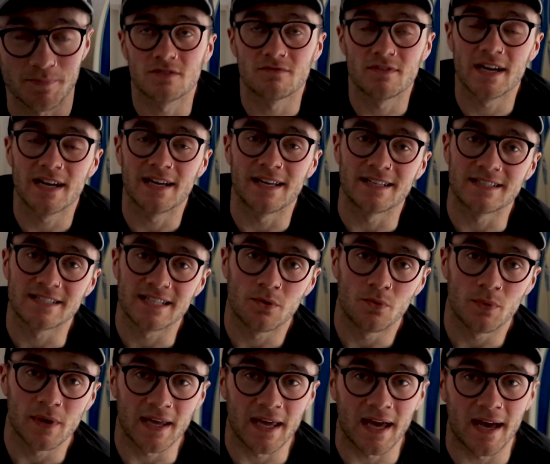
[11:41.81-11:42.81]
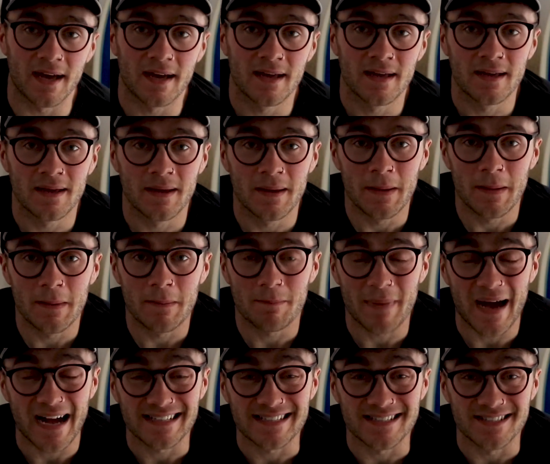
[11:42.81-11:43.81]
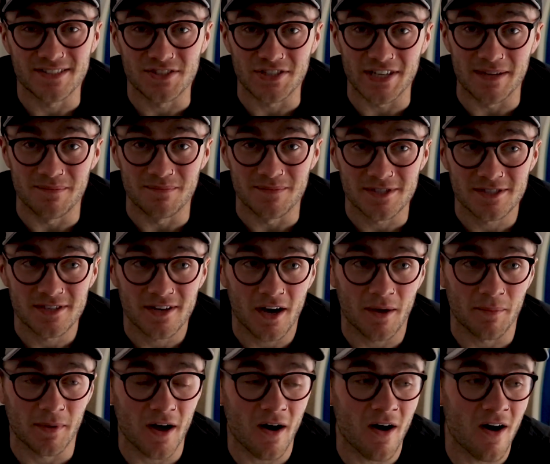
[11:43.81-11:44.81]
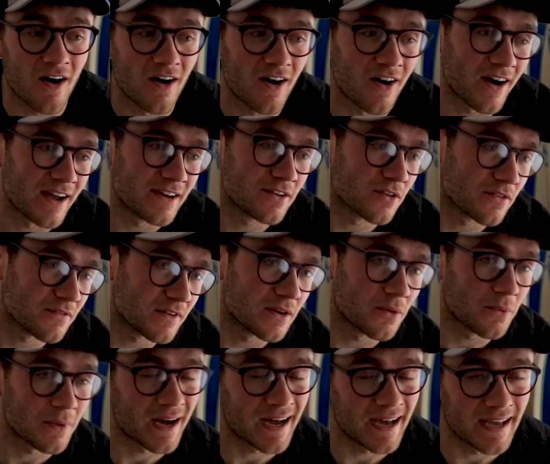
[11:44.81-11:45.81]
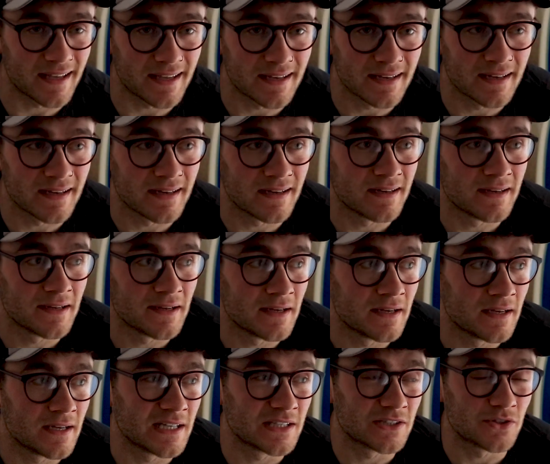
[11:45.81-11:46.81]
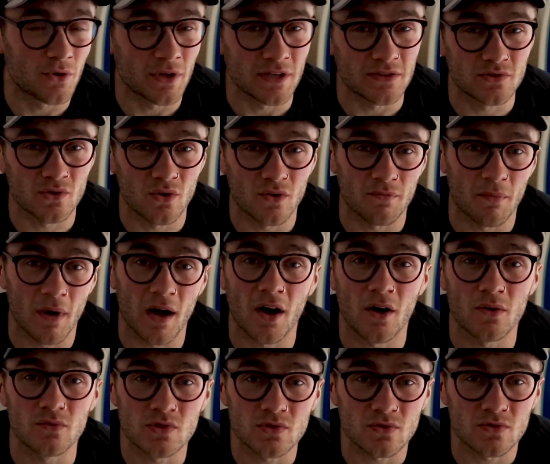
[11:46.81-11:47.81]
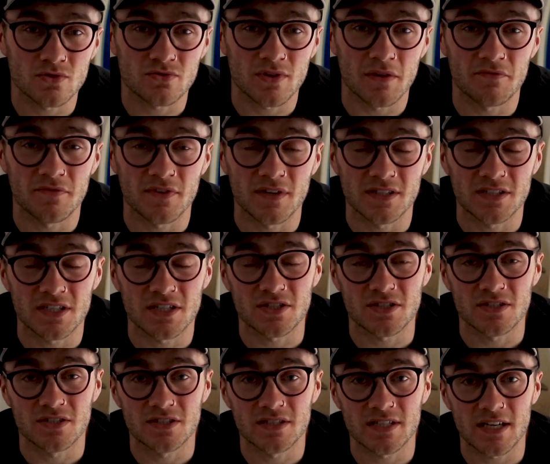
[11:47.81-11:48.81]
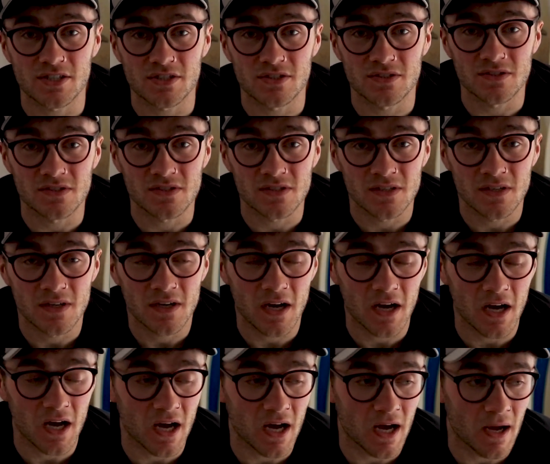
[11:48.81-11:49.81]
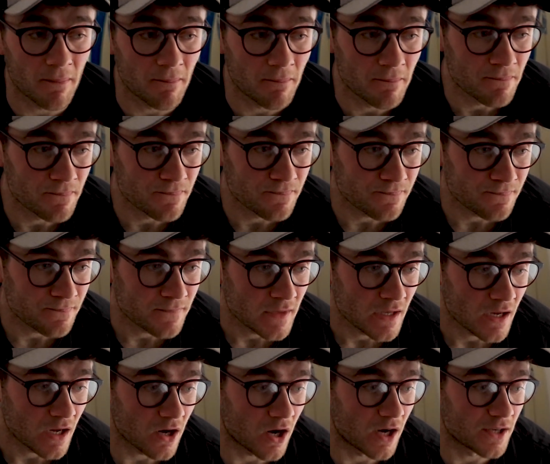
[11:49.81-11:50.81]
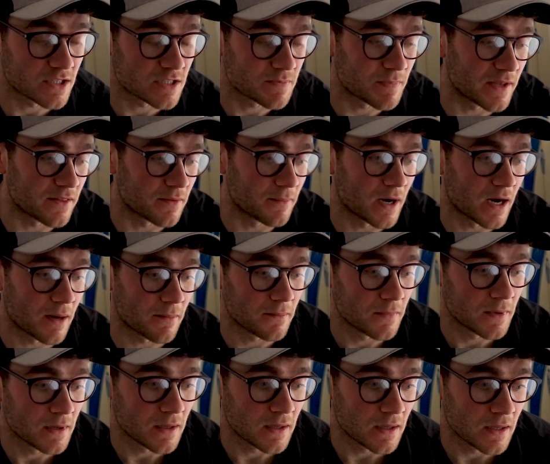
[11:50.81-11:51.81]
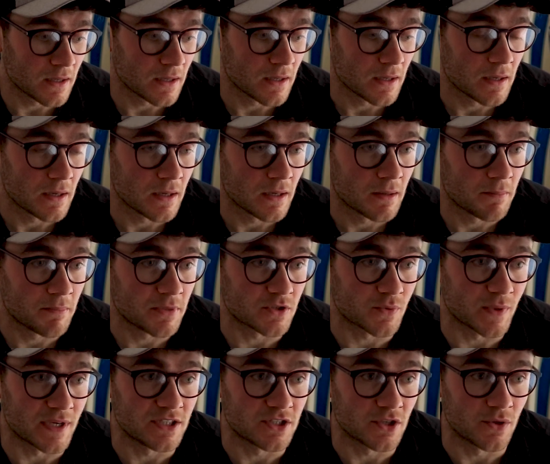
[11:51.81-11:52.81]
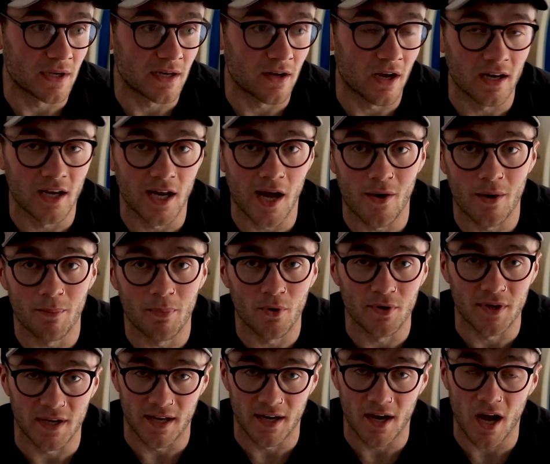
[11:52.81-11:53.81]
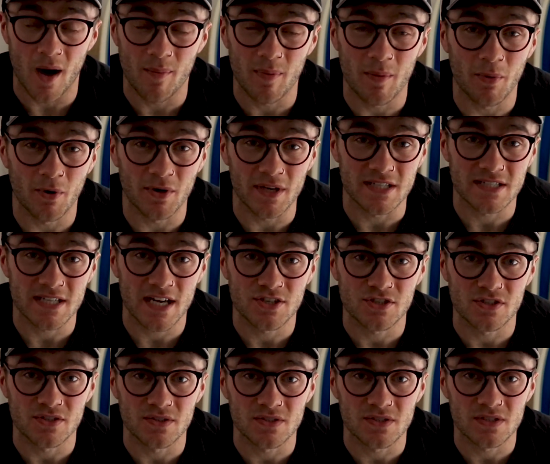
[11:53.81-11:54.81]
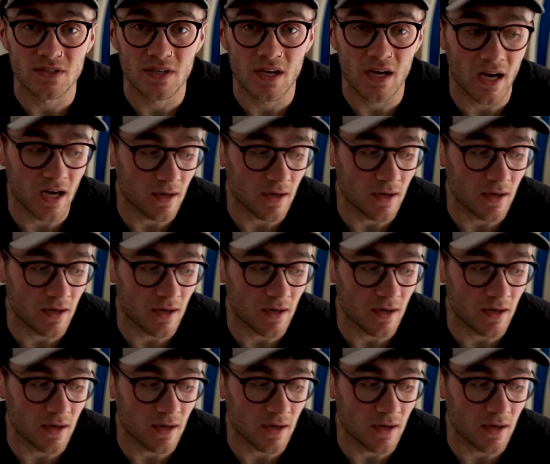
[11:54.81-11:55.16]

So really, until we get back to the gyms, I'm kind of in a way doing sort of my own sort of strength and conditioning sessions. Kind of split them up between doing like lower body and upper body sessions.